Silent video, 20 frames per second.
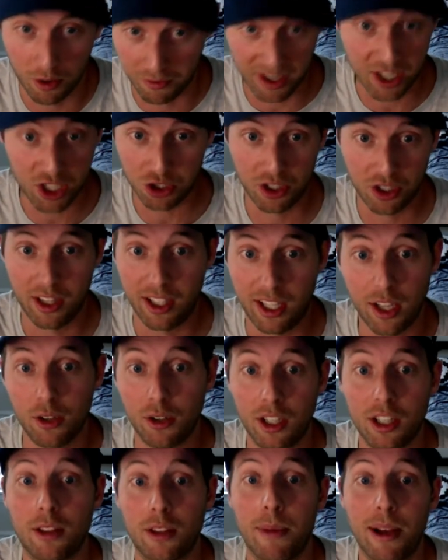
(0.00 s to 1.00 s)
Eventually, the kid will
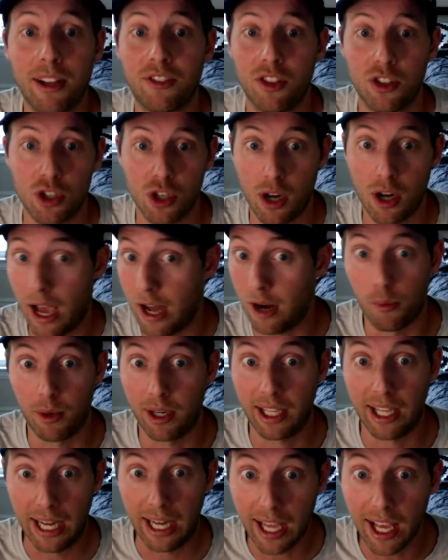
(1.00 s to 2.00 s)
get the message, and I don't
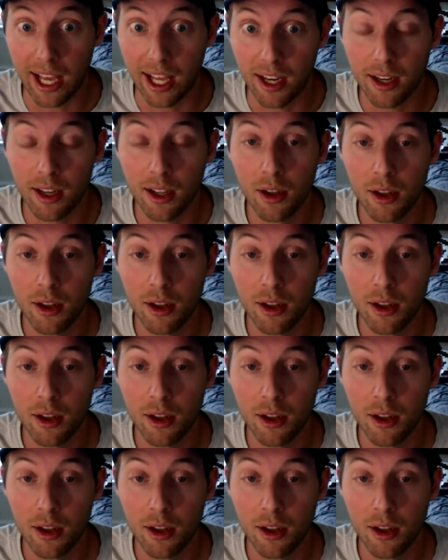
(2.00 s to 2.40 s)
want to get hit.